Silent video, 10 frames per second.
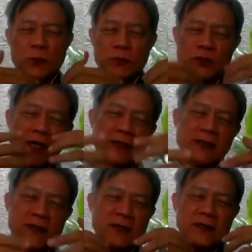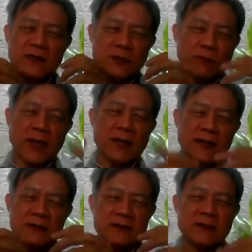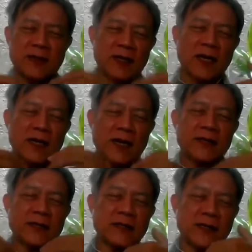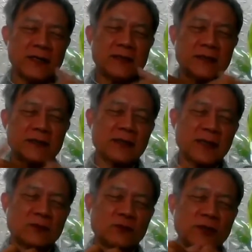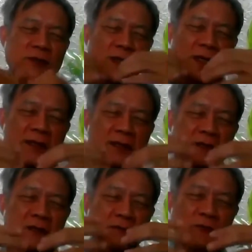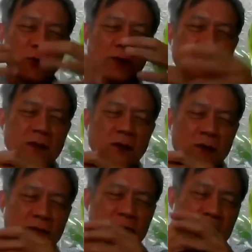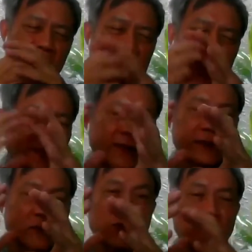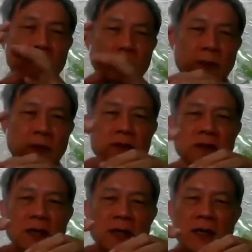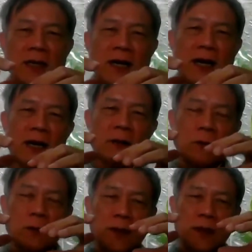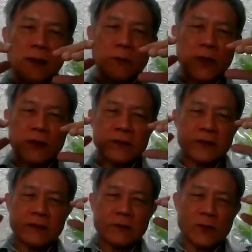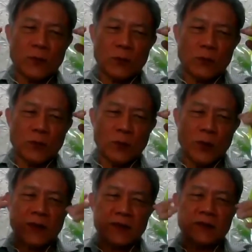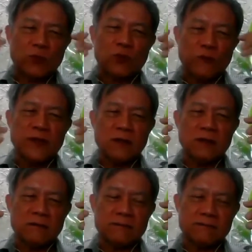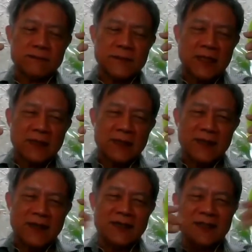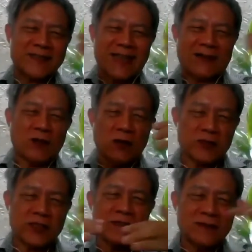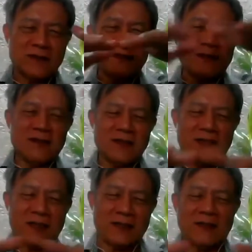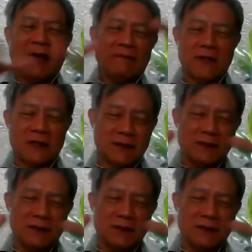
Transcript: China, Japan, I think the Eastern countries still focus a lot on science. I think that's good, because the world is moving in the technological level,